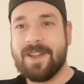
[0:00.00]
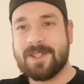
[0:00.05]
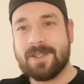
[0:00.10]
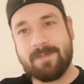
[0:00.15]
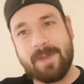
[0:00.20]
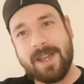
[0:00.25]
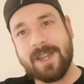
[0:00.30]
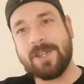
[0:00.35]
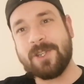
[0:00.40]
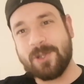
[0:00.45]

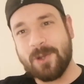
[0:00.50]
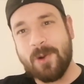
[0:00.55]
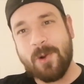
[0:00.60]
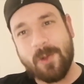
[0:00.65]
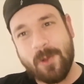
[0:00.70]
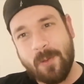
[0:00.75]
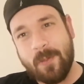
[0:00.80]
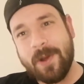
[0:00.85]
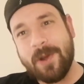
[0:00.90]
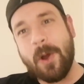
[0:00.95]
to make
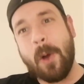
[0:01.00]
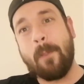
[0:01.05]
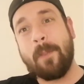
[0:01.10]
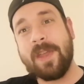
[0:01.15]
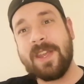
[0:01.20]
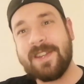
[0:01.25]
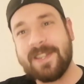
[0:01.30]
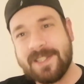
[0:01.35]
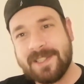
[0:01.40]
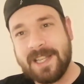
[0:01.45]
sure that we're not
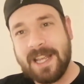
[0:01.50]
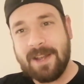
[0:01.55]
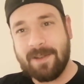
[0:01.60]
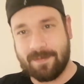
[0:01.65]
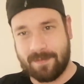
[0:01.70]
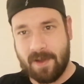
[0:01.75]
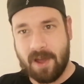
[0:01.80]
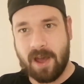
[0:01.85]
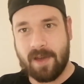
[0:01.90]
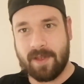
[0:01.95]
being
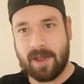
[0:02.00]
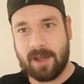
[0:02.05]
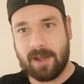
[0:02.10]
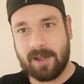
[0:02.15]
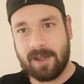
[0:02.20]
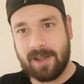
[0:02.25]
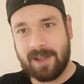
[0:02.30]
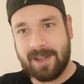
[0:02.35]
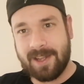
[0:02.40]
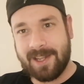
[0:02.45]
deceived further.
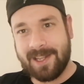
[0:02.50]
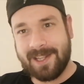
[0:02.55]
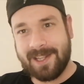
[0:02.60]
